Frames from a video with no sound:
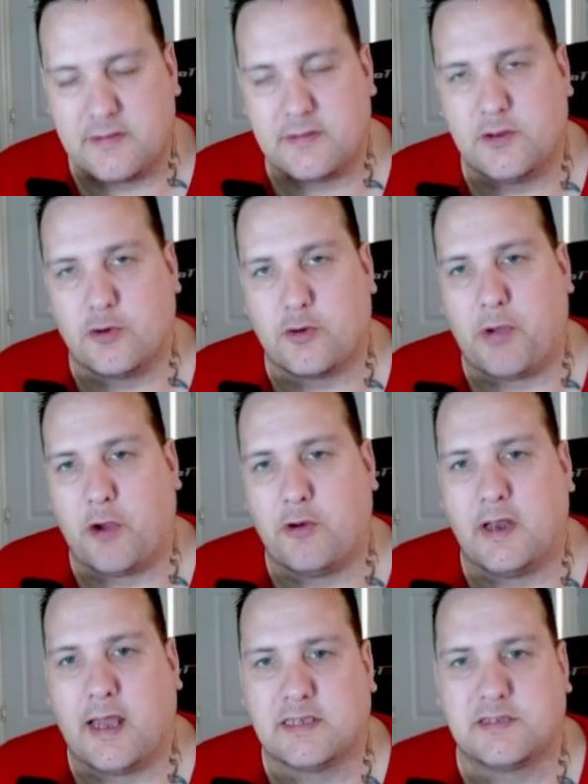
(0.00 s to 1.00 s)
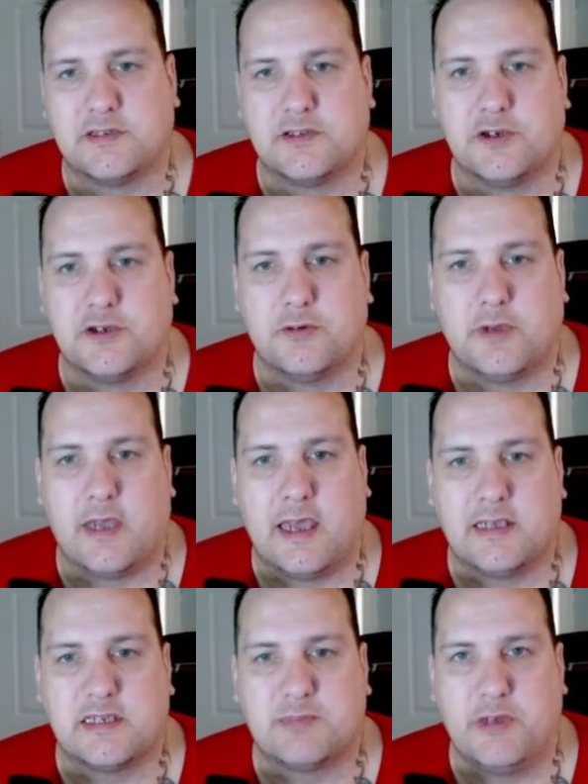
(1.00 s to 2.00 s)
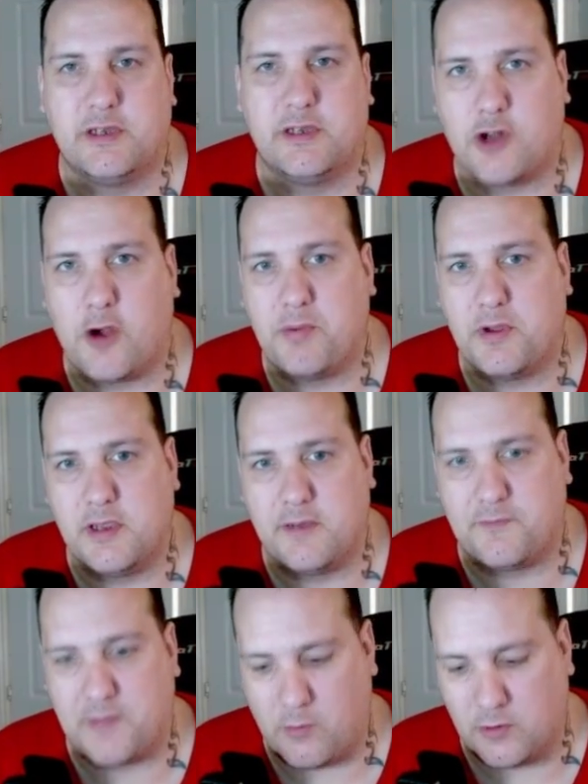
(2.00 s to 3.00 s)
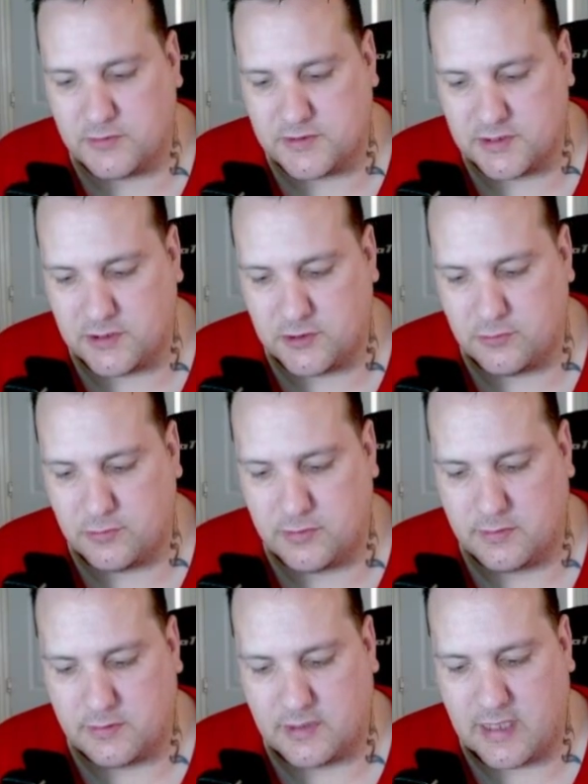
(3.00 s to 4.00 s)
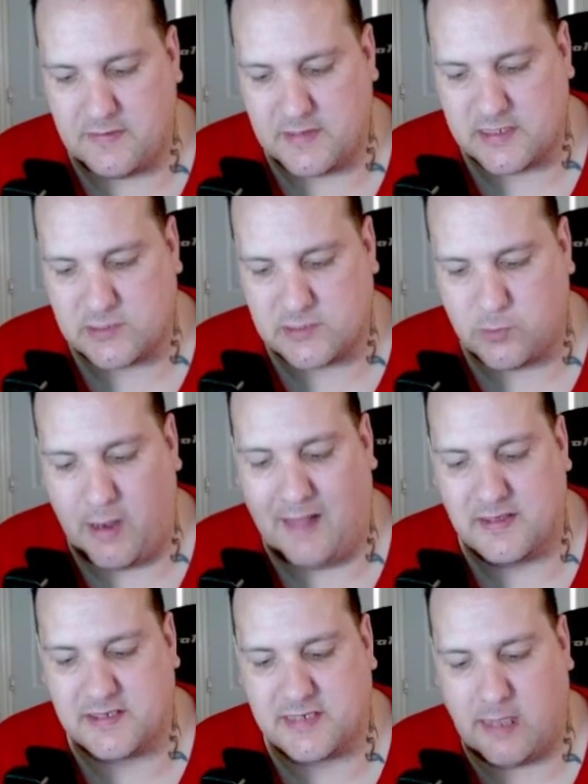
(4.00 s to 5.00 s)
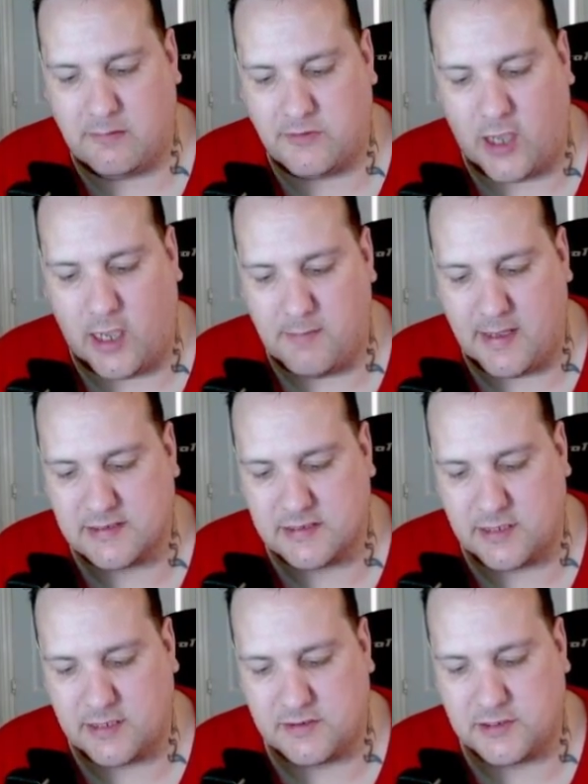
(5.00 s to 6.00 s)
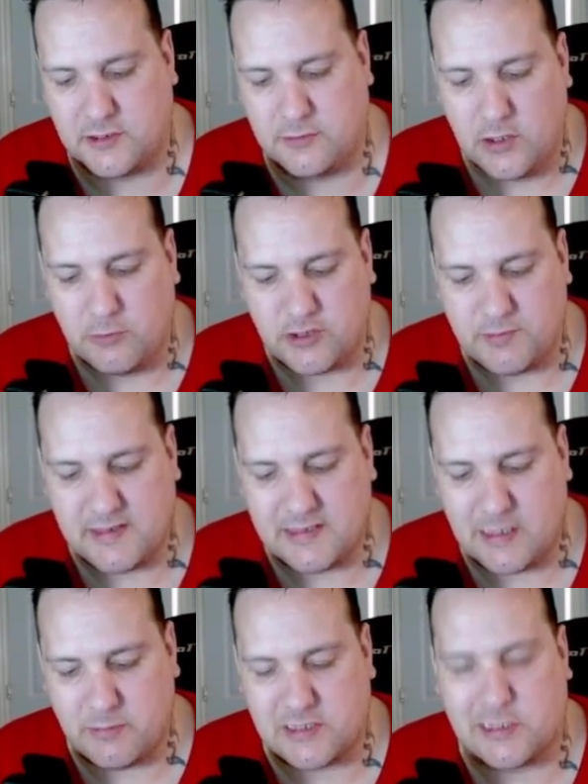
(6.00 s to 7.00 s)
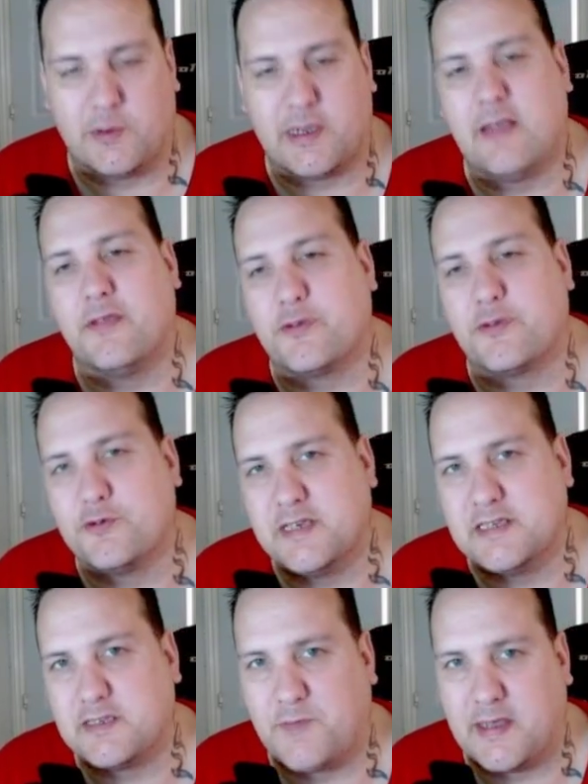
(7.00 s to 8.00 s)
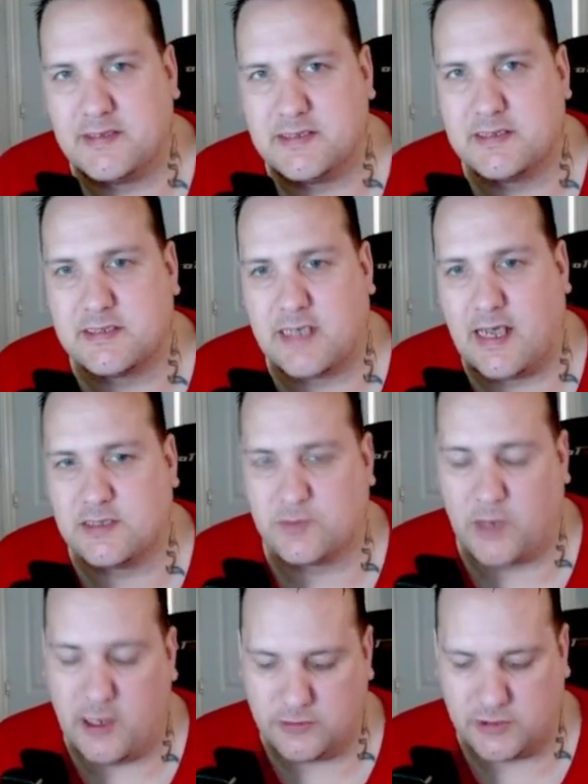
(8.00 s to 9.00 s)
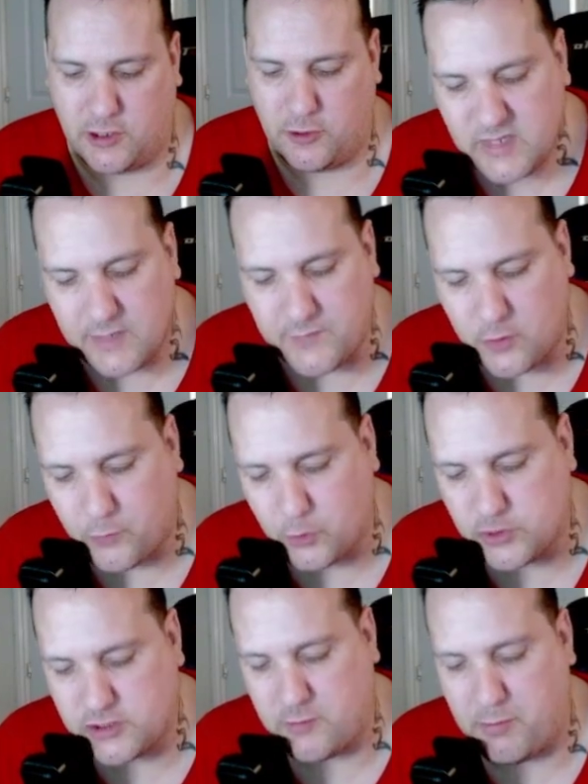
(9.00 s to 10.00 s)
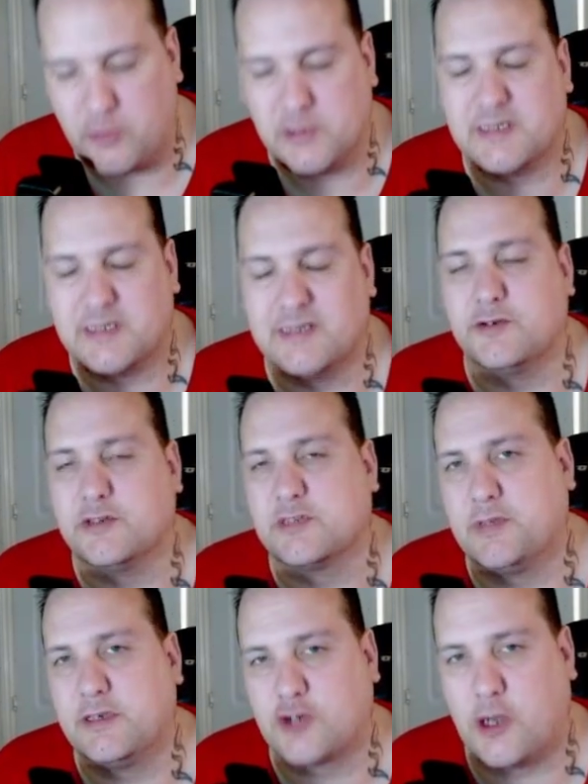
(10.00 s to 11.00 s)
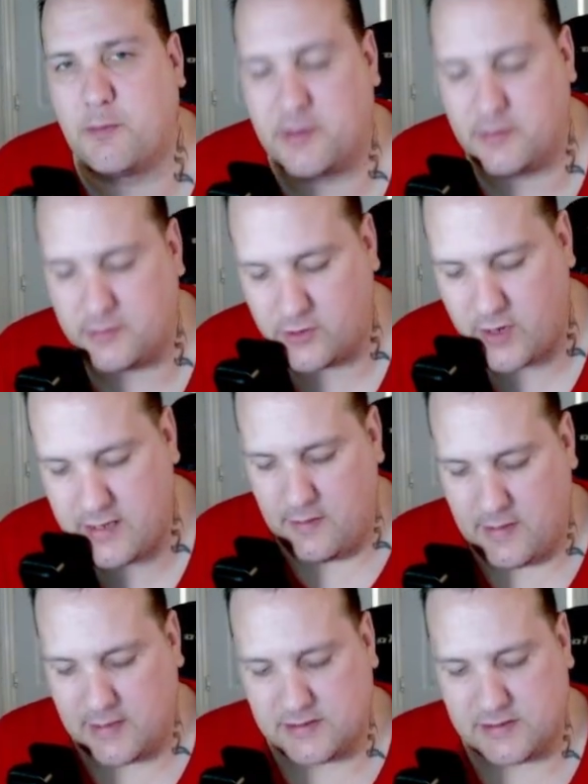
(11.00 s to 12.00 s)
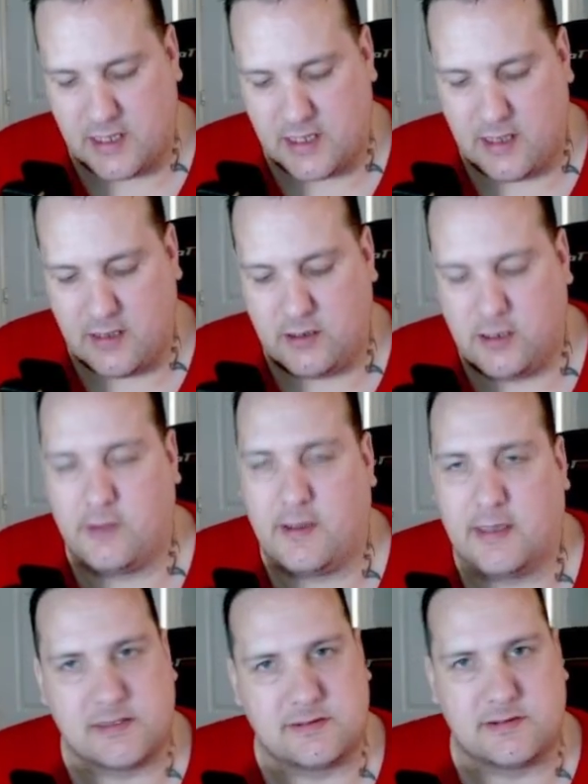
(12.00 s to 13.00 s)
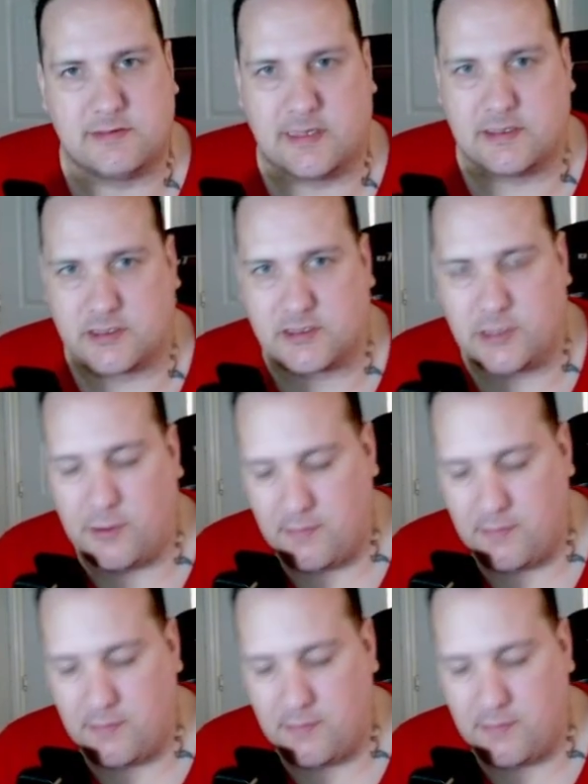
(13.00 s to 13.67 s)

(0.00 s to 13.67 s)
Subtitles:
Your opponent has to do a split drop if they want to get this one at the same time as the other 2, which means they'll be slower getting through these defenses as well. So if you can force your opponents into doing a split drop, great. That's you know, that's going to slow them